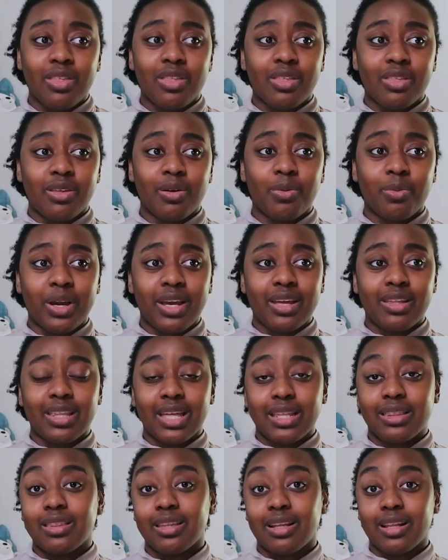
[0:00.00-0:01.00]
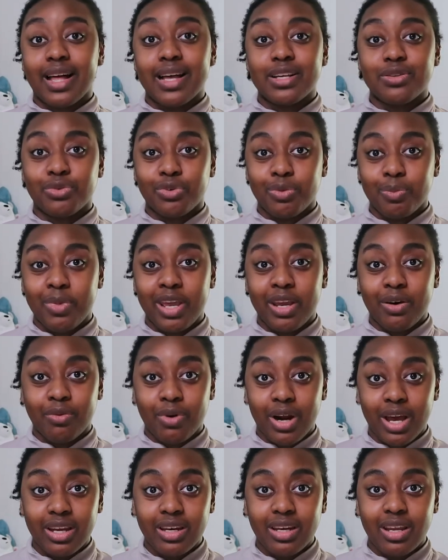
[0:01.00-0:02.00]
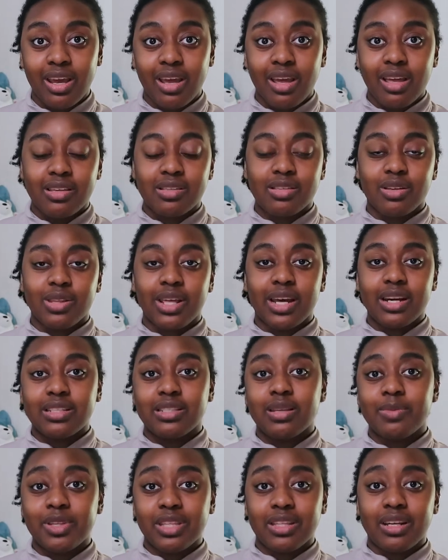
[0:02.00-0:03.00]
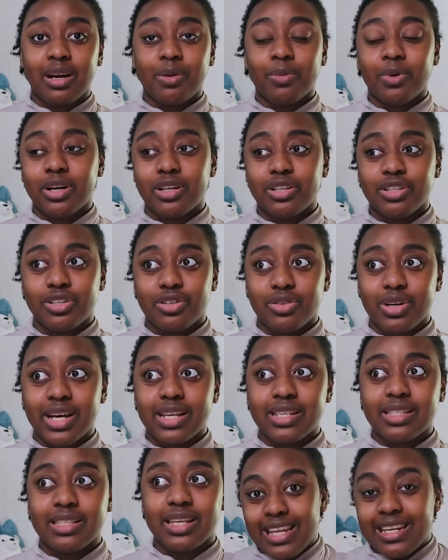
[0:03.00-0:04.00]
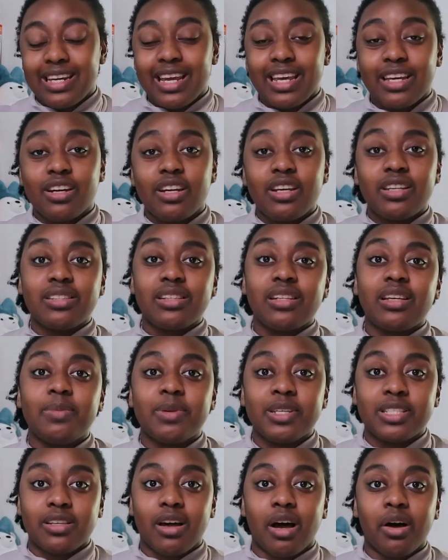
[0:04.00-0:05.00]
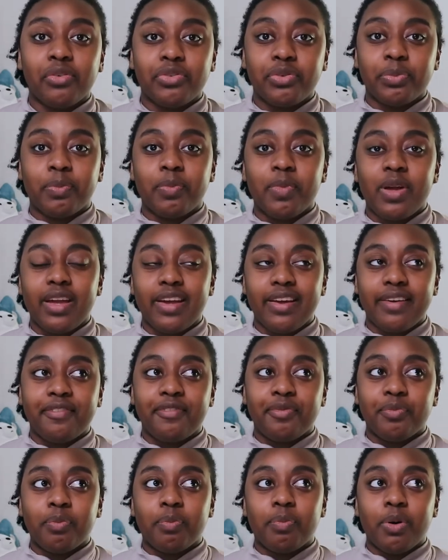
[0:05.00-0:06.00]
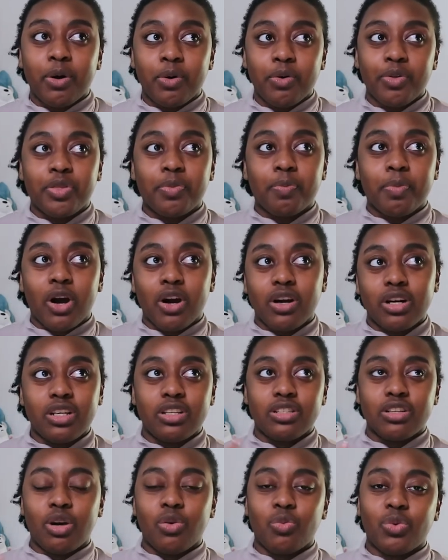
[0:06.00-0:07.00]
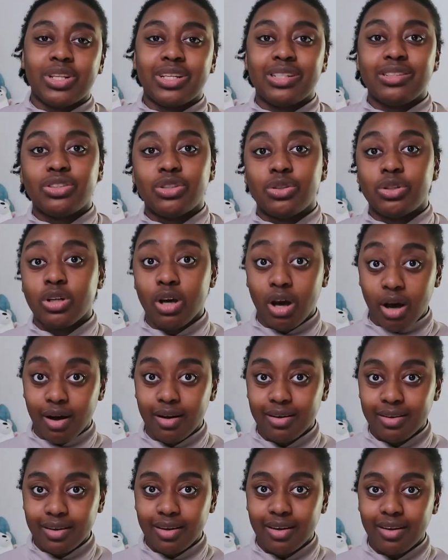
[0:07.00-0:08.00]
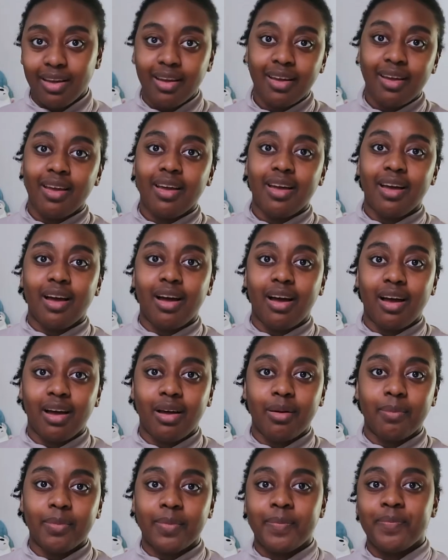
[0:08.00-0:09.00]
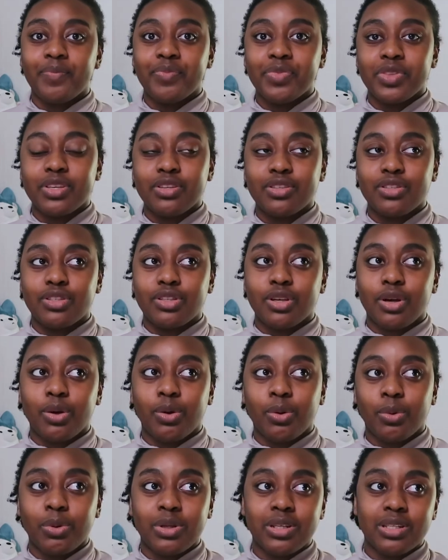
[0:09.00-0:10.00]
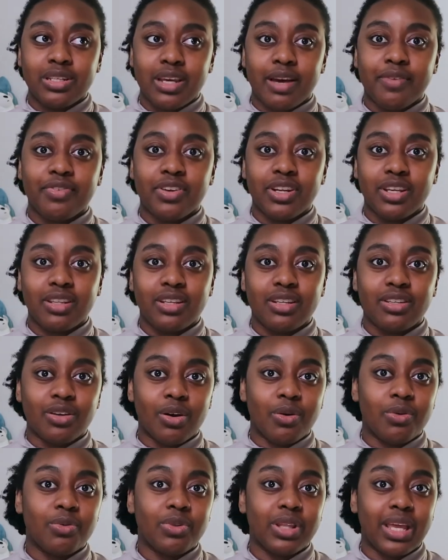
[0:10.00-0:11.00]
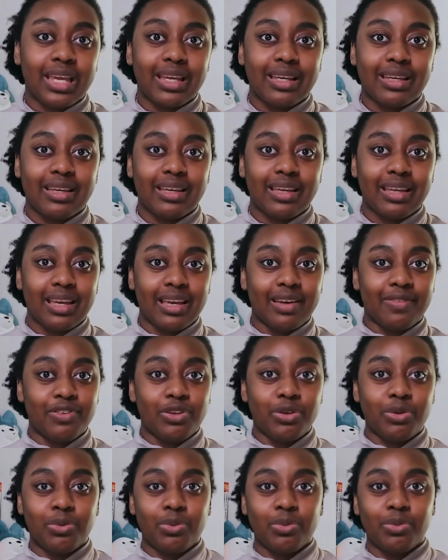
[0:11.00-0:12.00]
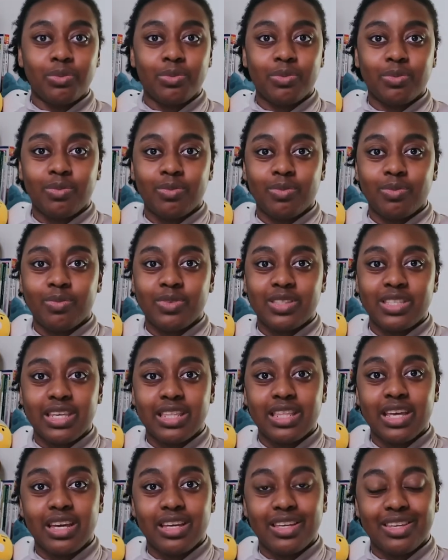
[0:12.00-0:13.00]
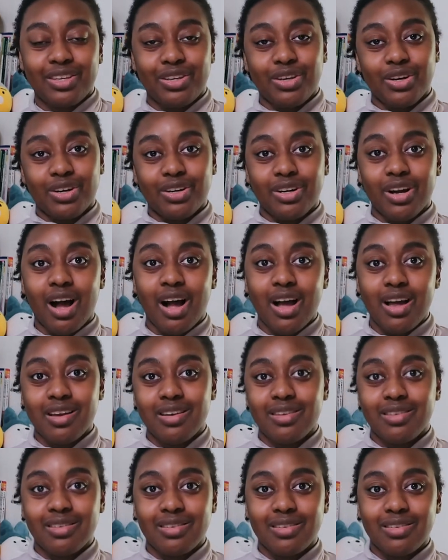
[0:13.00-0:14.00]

the way that the classroom may run. So that is something that I want to stress. And it could easily be solved if both parties are willing to talk. Um, so definitely don't like, if you see that you're not